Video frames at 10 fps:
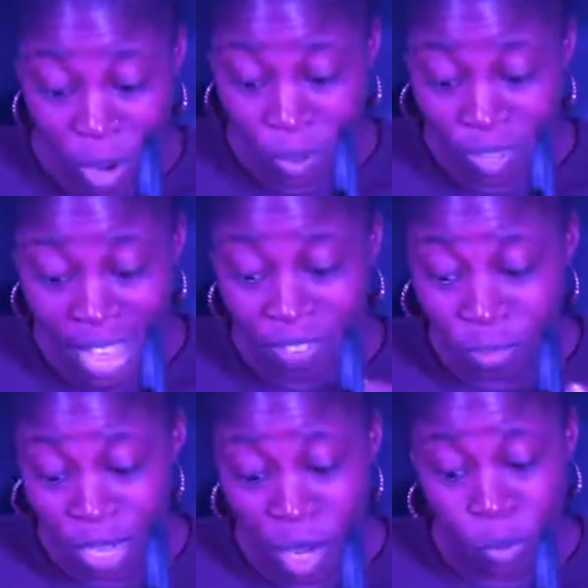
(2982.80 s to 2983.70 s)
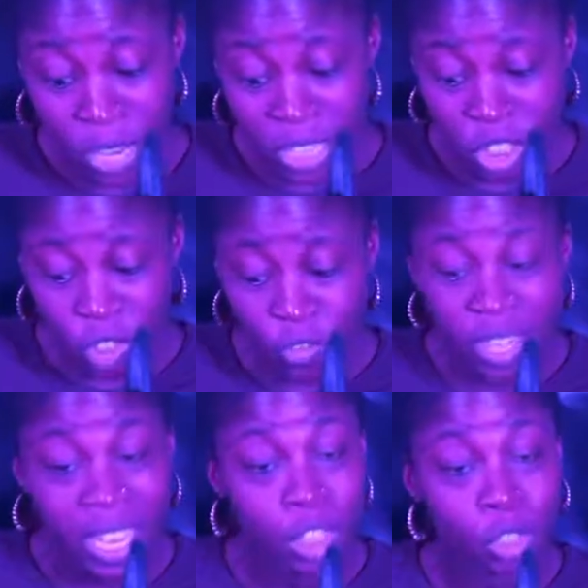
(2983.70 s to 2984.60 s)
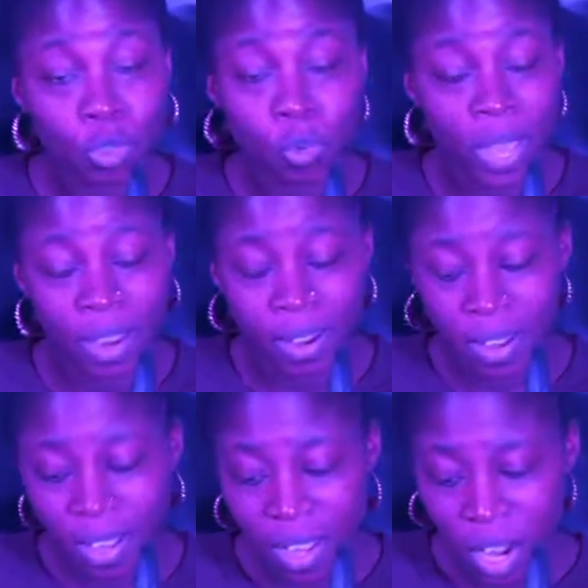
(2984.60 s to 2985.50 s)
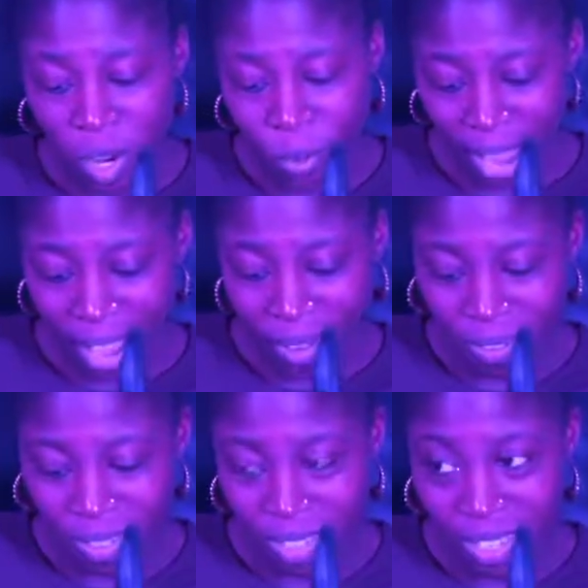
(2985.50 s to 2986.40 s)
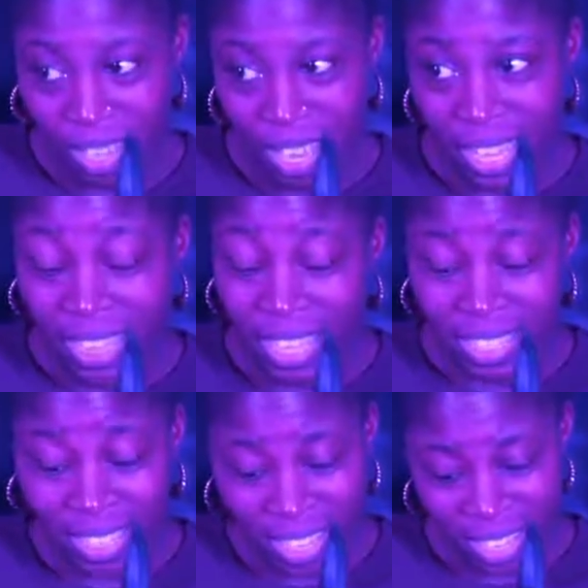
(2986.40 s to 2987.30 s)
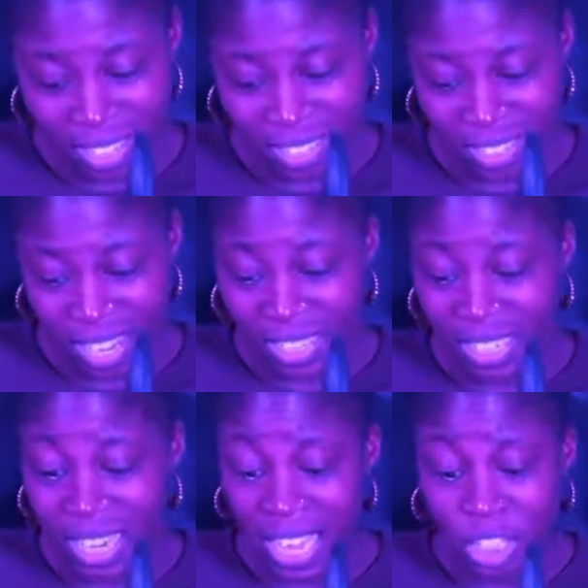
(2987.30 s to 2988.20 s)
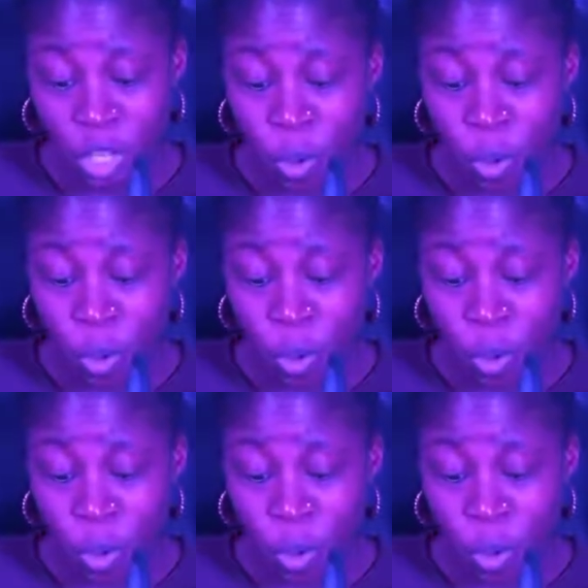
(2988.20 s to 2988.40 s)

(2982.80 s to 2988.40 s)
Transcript: will never be a reason to forget you wear a crown. This is a celestial